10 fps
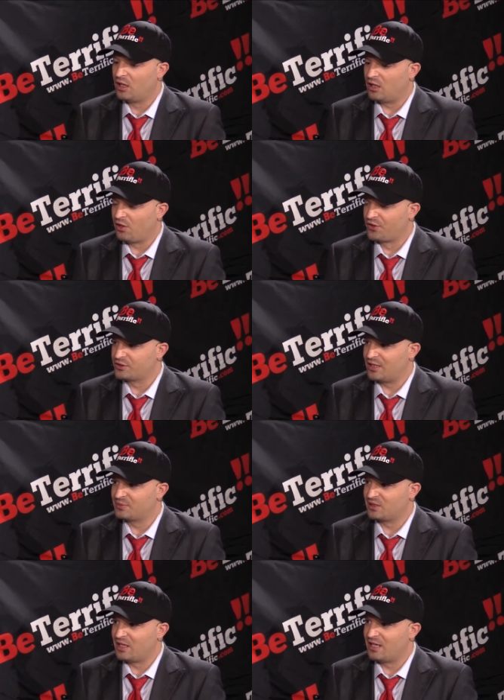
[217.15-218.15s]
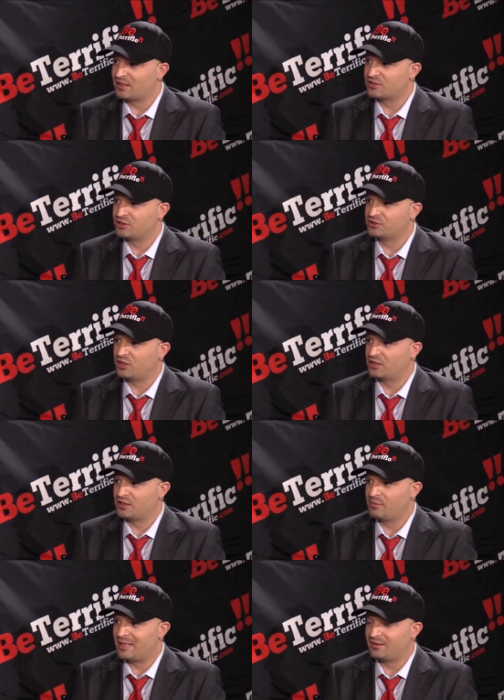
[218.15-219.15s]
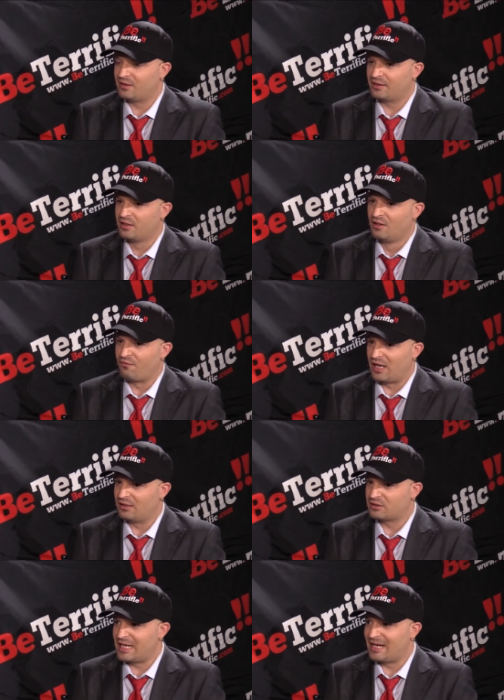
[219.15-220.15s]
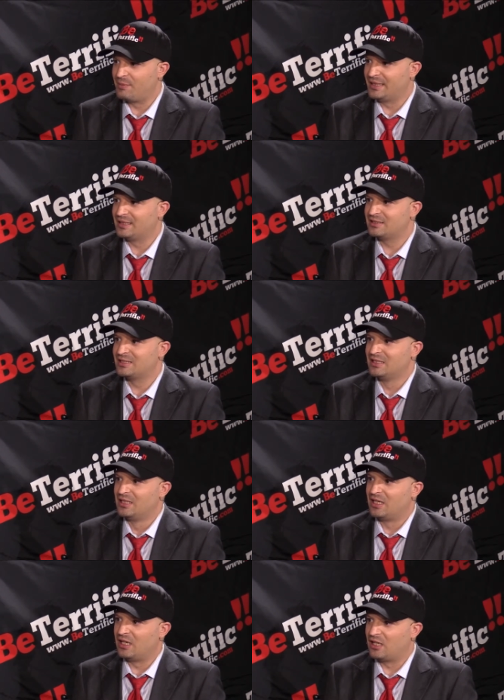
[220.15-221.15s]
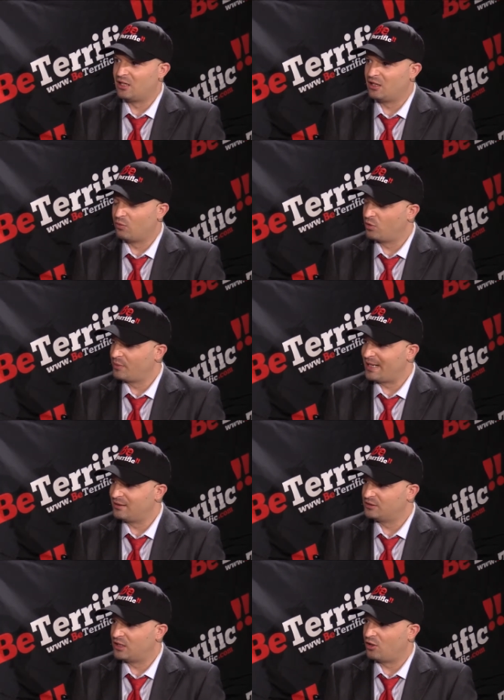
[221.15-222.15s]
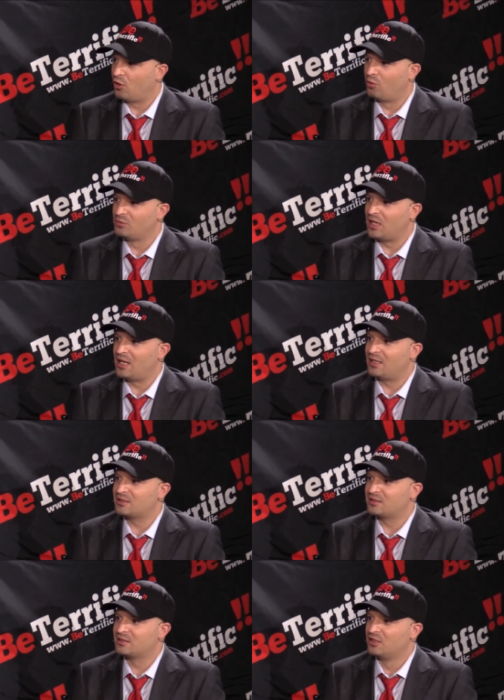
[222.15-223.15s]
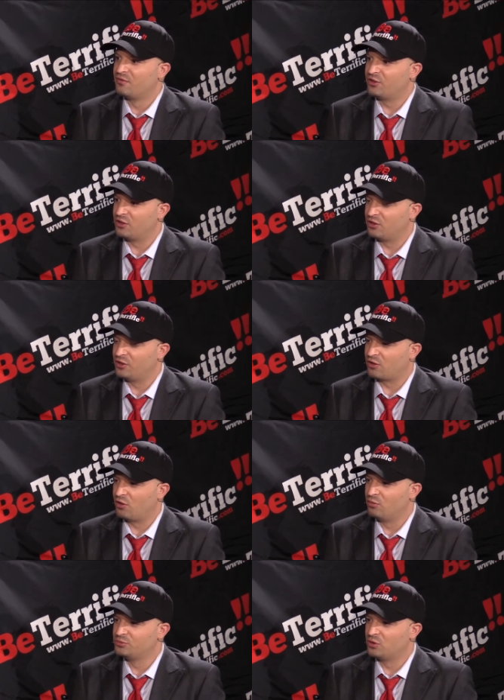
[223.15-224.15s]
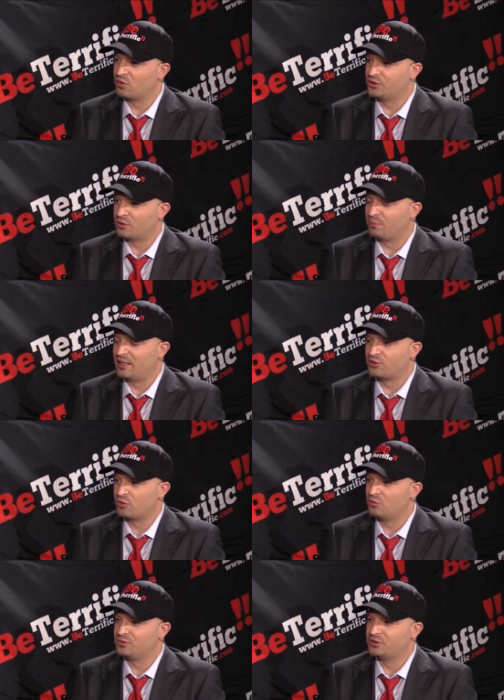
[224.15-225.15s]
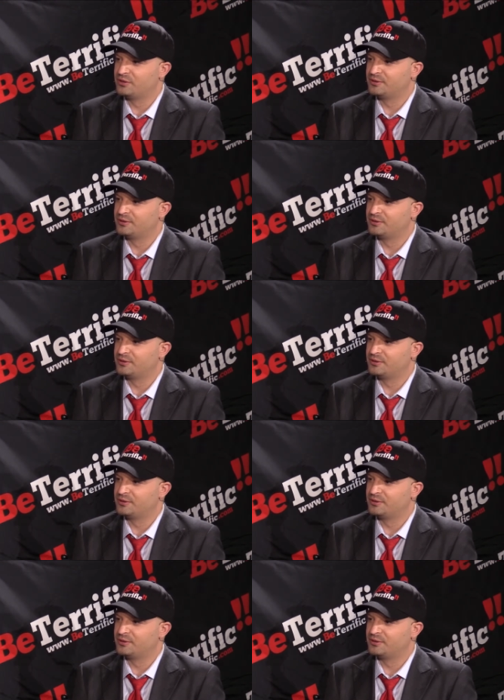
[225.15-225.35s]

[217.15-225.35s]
uh, other types of locks? Are you talking about like file cabinets? Uh, what about uh, home locks for your, your home doors or bedrooms?